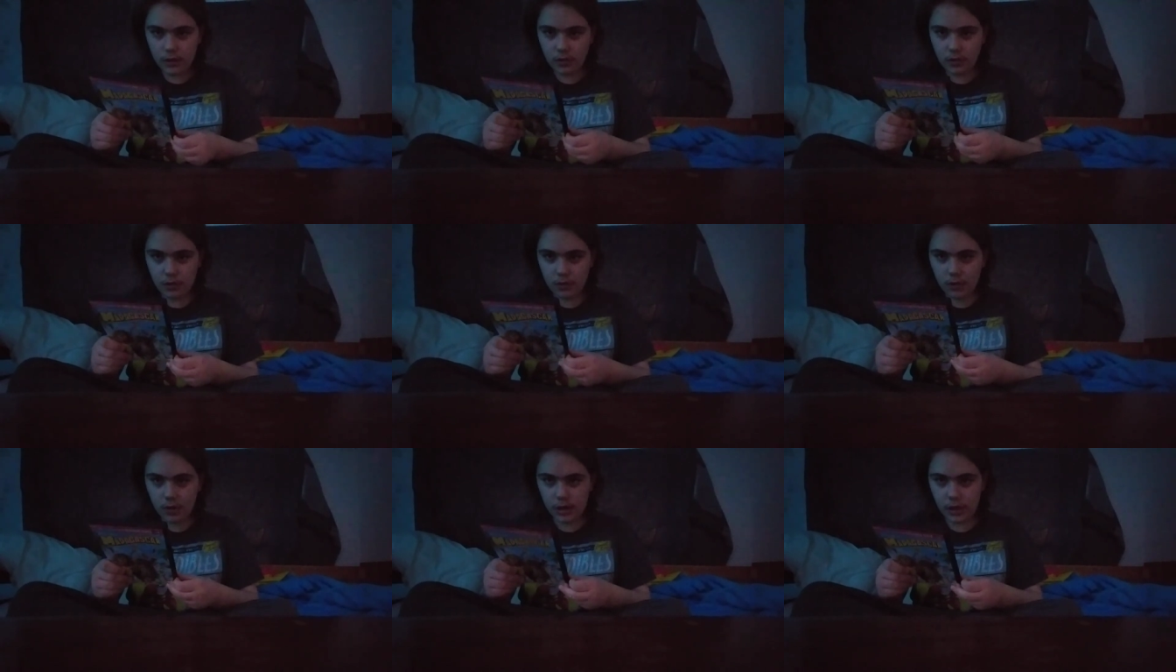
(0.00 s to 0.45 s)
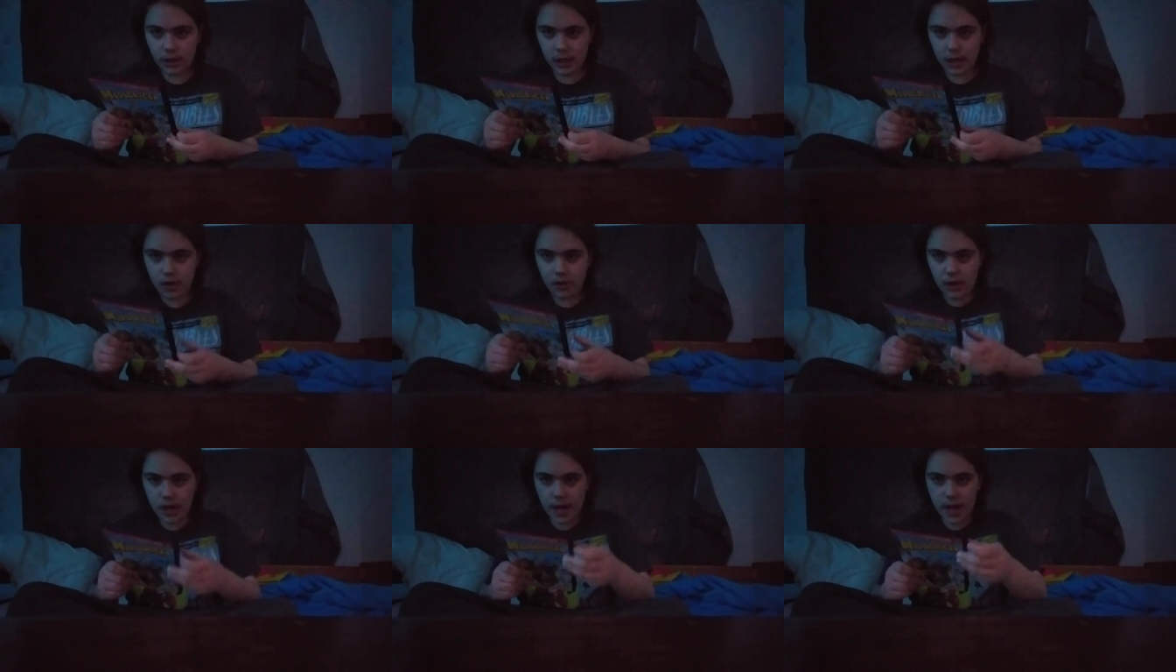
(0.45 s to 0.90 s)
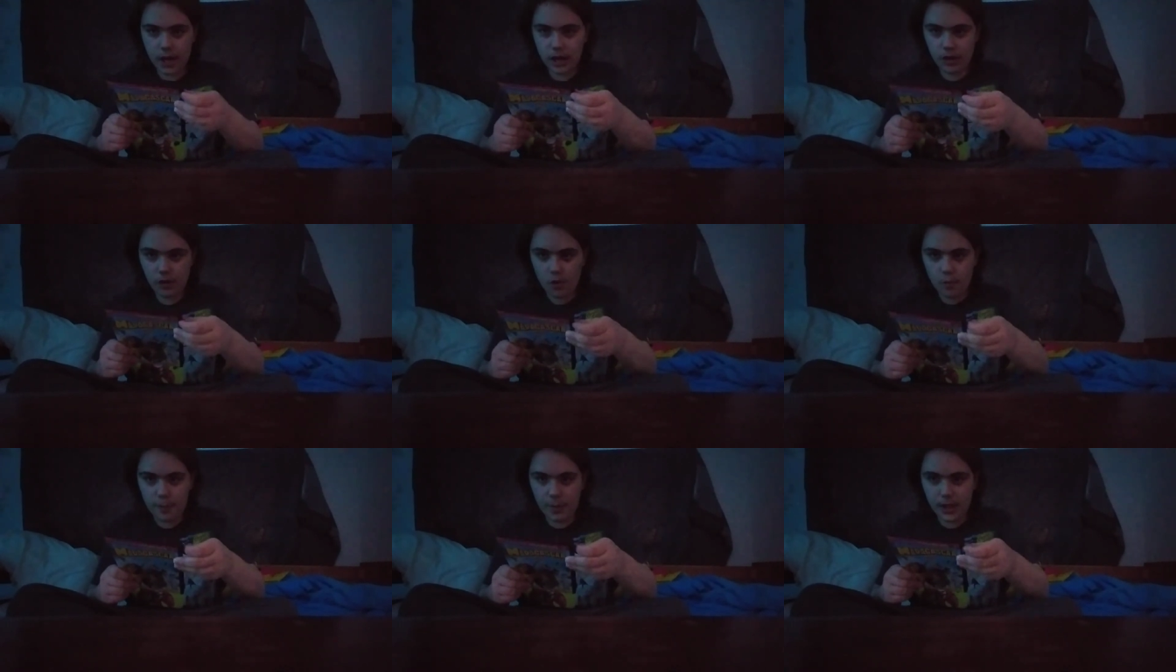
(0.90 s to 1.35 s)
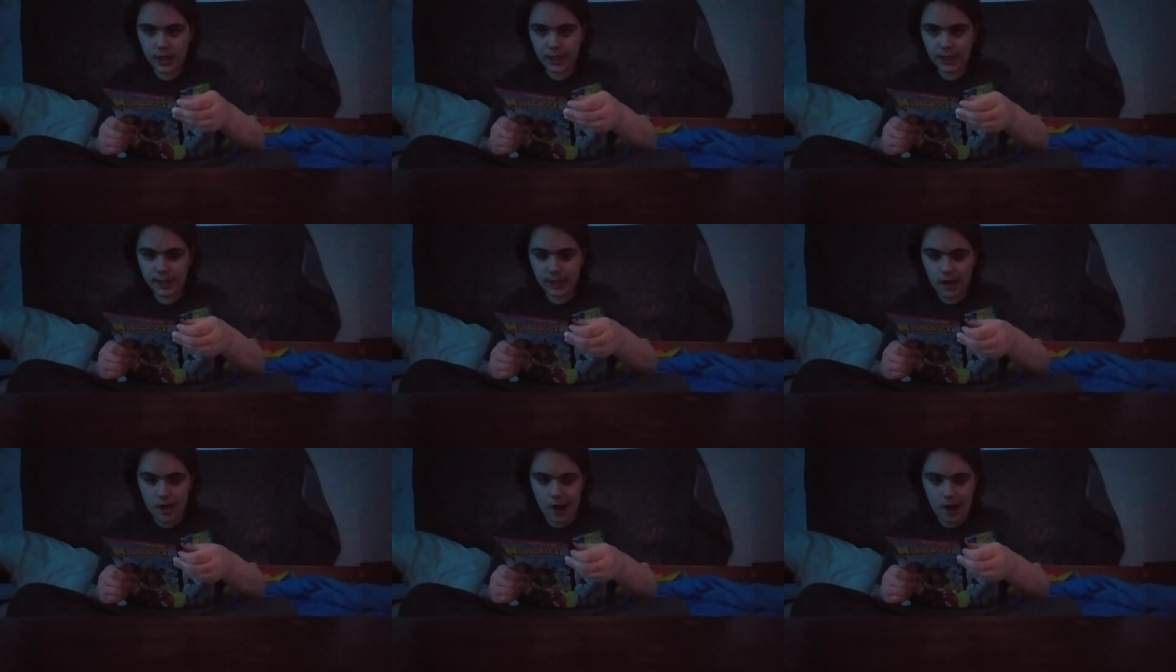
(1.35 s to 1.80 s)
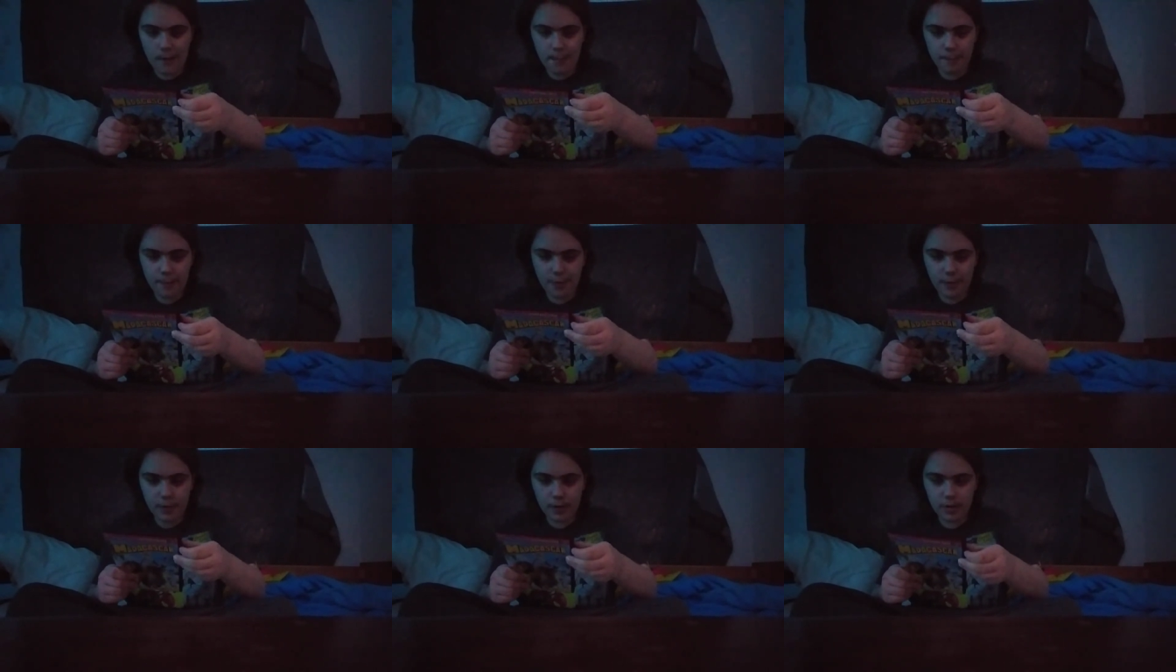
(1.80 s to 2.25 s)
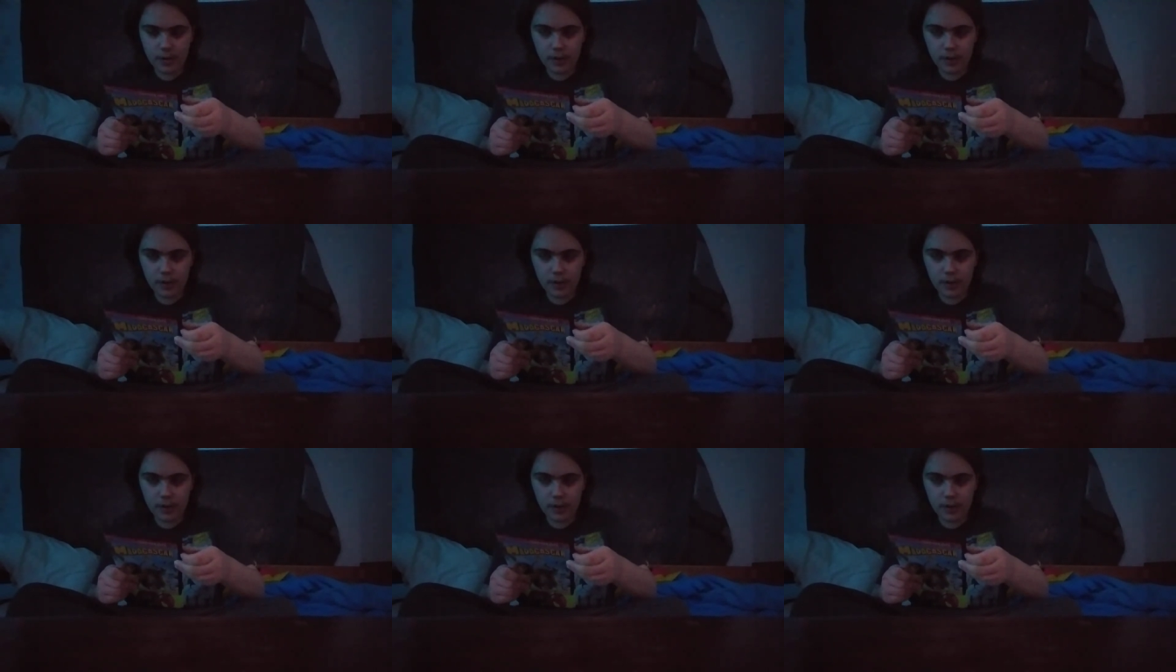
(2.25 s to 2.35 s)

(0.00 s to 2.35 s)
So we're going to go ahead and open this up.